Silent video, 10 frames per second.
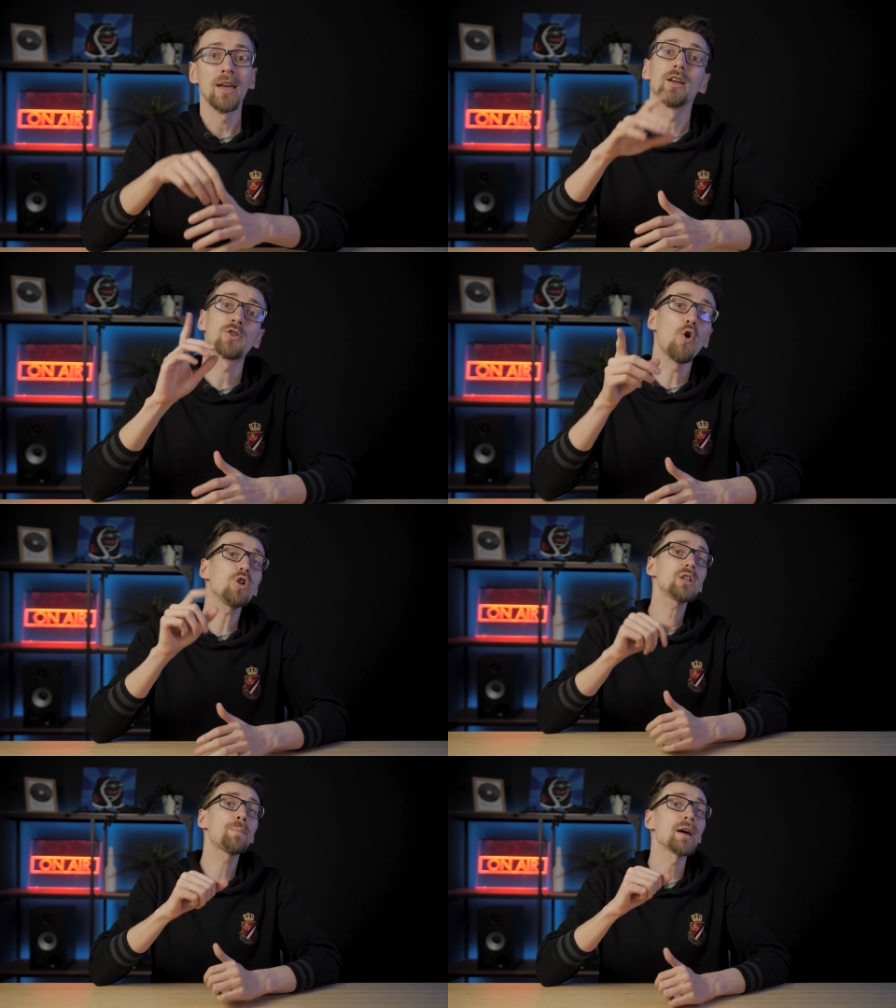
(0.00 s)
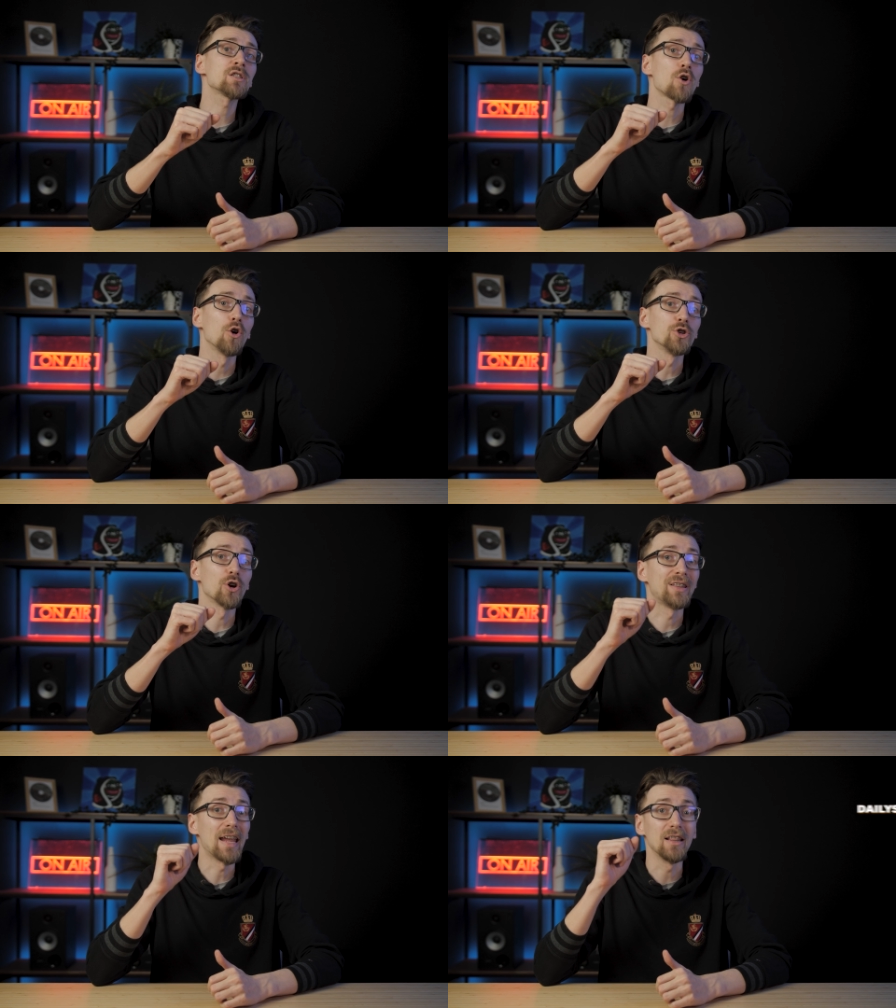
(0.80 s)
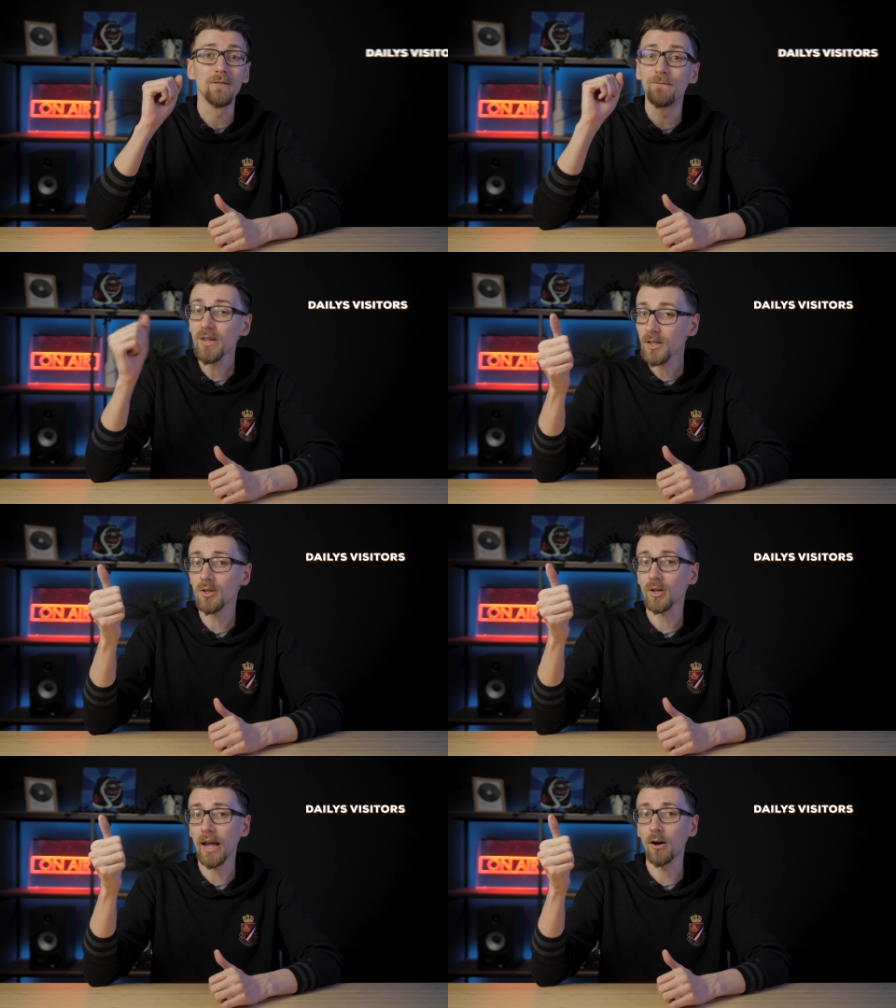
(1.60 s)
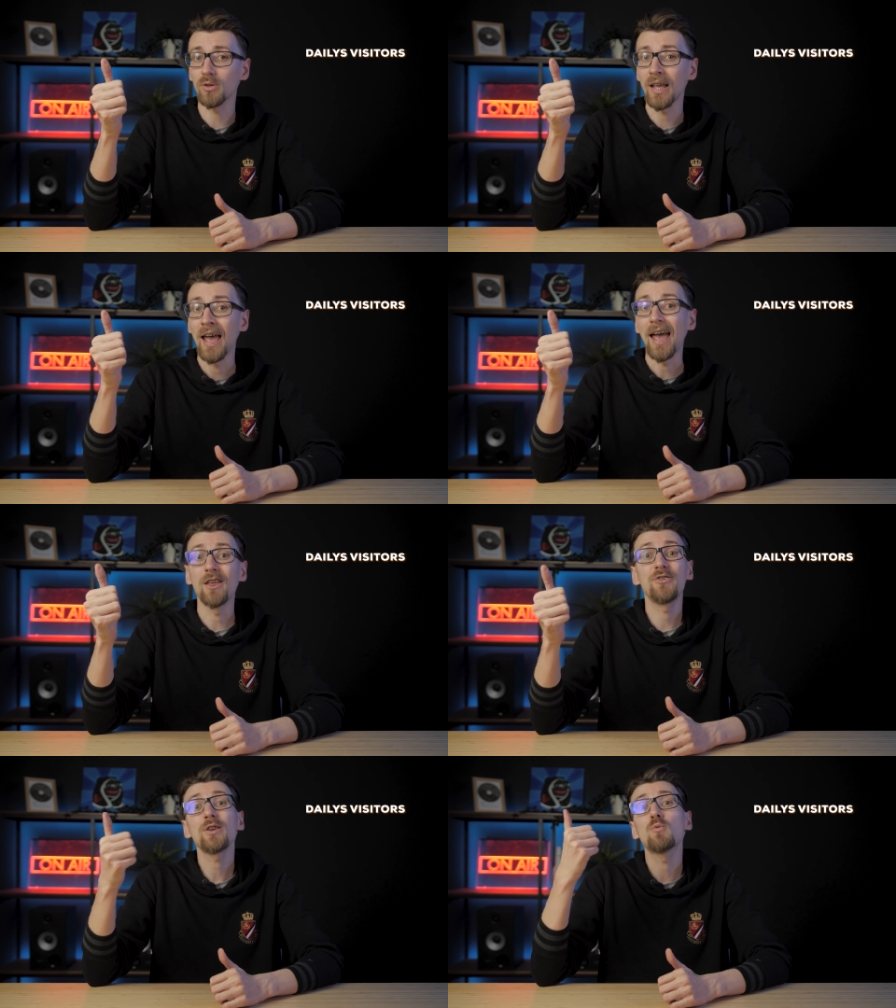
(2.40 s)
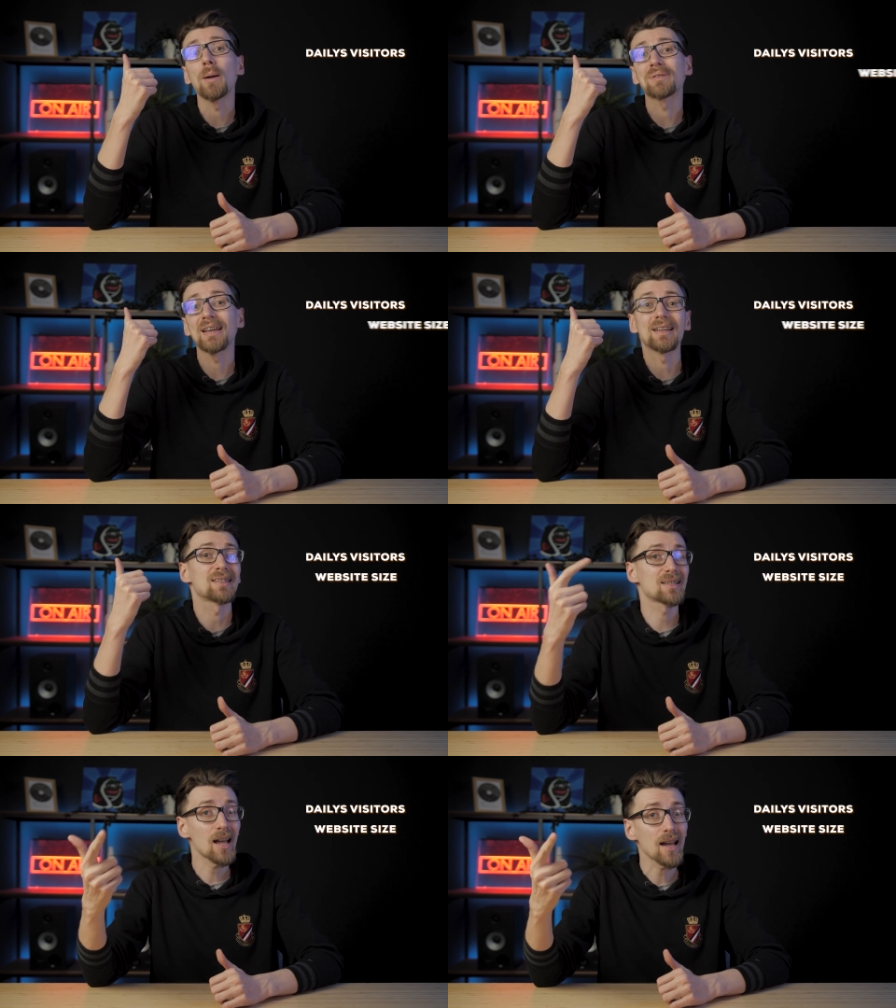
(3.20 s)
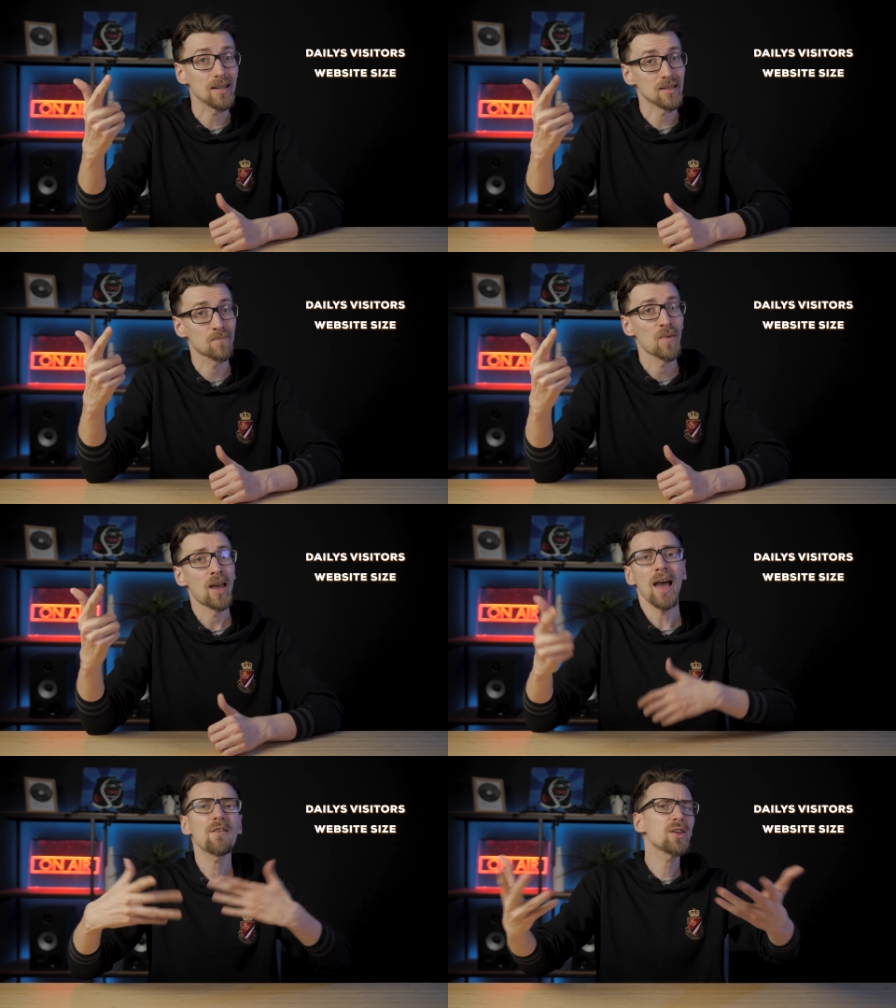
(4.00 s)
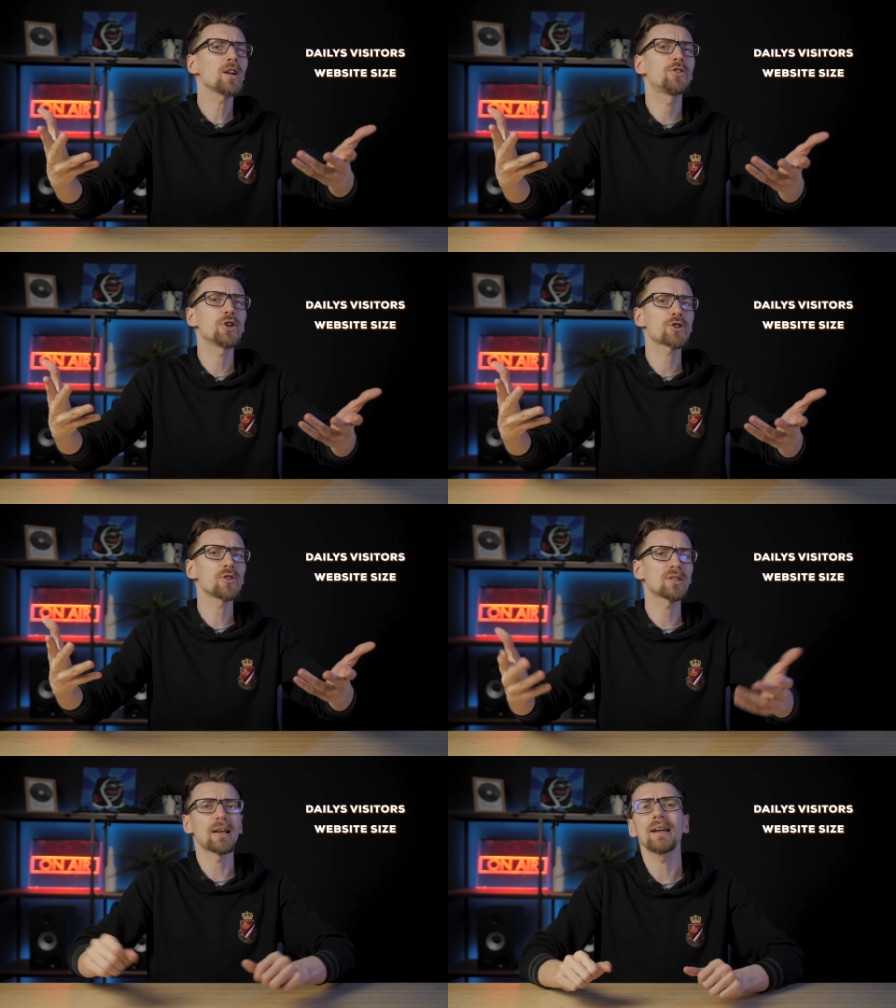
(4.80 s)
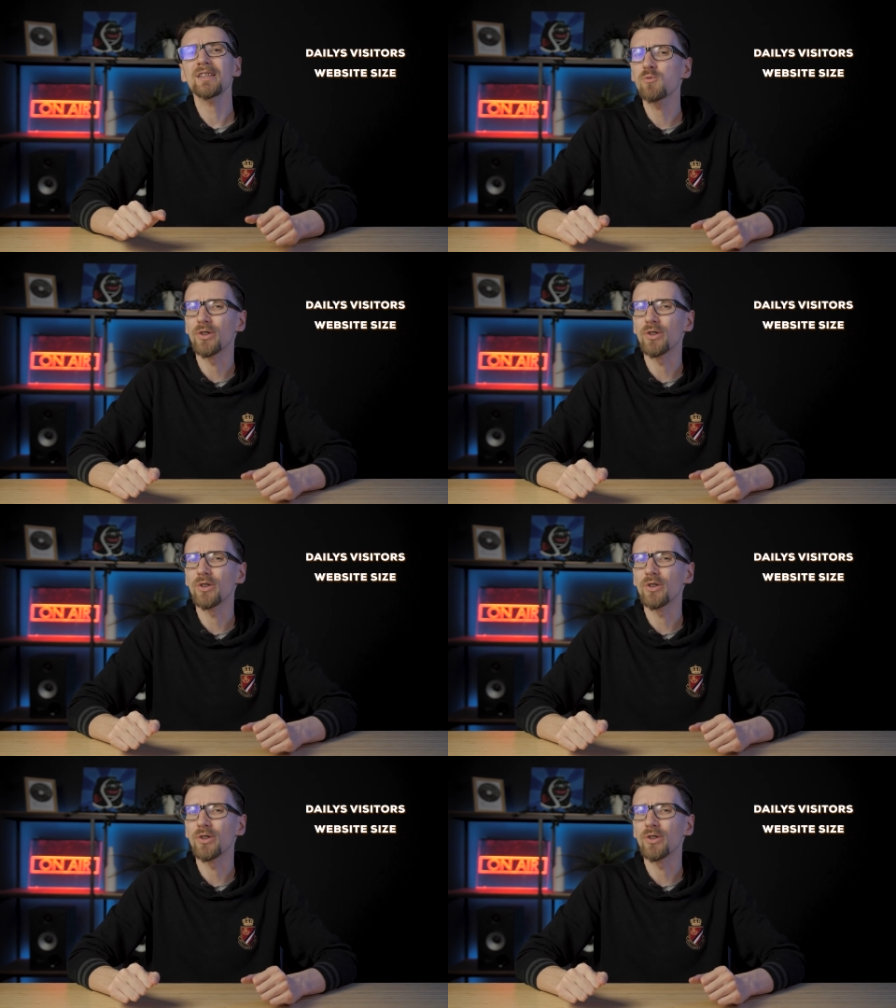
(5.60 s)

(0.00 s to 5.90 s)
It all depends on your daily visitor count and the website size. Having additional sites